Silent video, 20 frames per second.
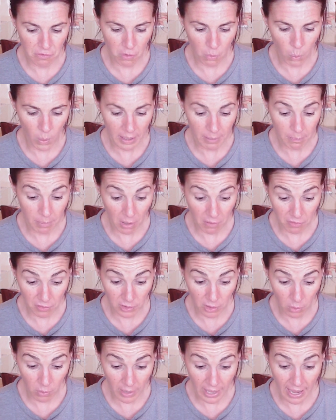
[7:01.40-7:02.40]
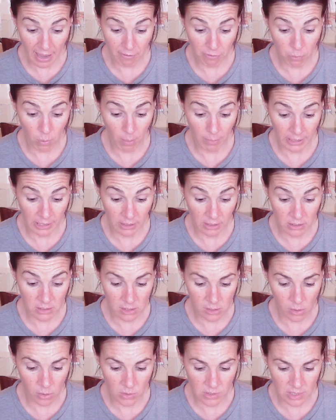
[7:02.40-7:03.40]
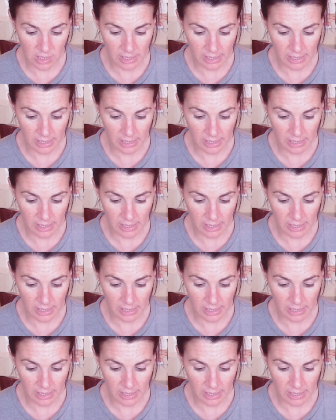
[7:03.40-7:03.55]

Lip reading: the white buffalo calf woman is closely